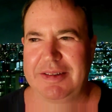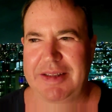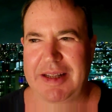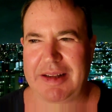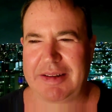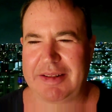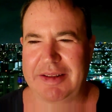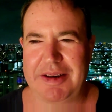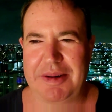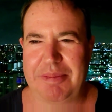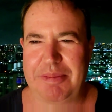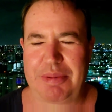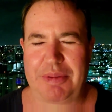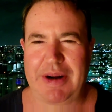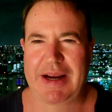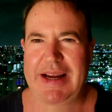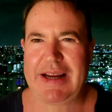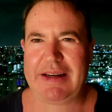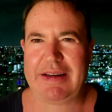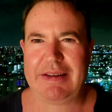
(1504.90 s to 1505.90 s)
that little
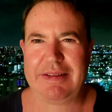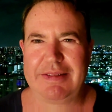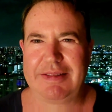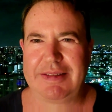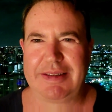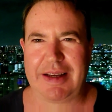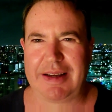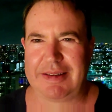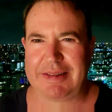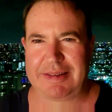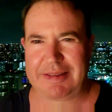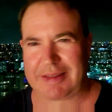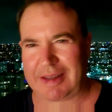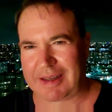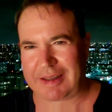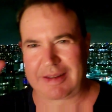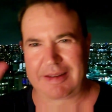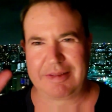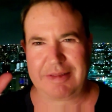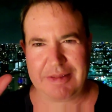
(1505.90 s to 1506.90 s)
brain says,
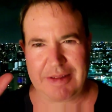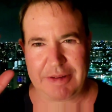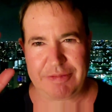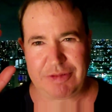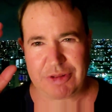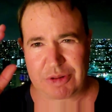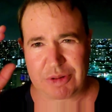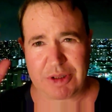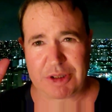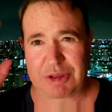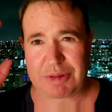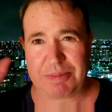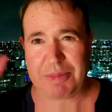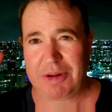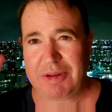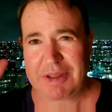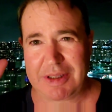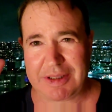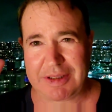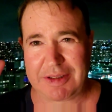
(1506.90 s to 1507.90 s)
like, if you quit
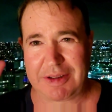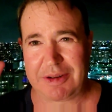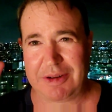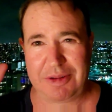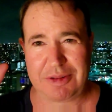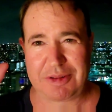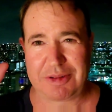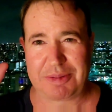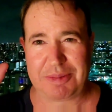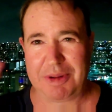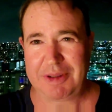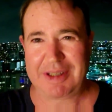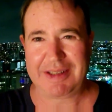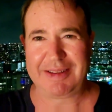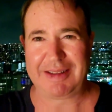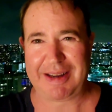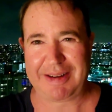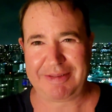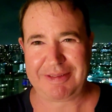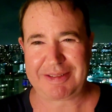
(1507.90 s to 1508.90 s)
smoking, your whole
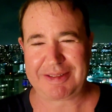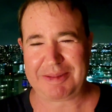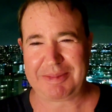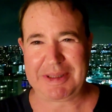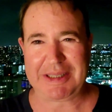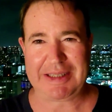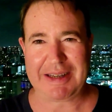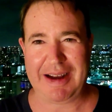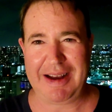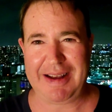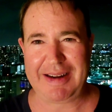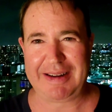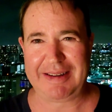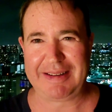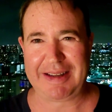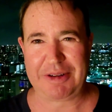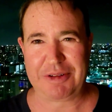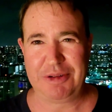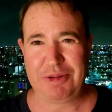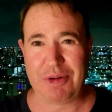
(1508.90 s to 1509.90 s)
smoking life is going to be gone.
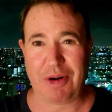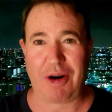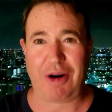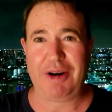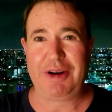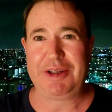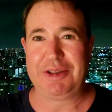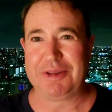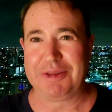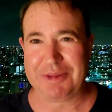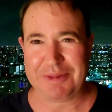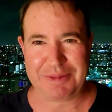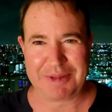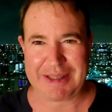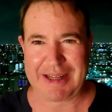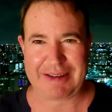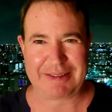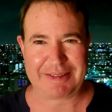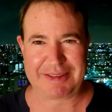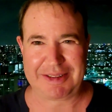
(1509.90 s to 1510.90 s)
And, like, who are you
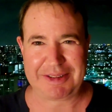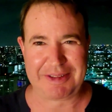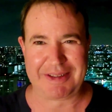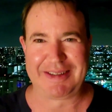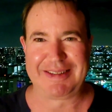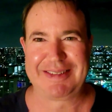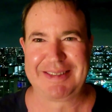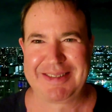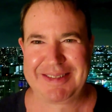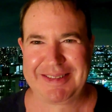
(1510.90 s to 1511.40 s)
without cigarettes?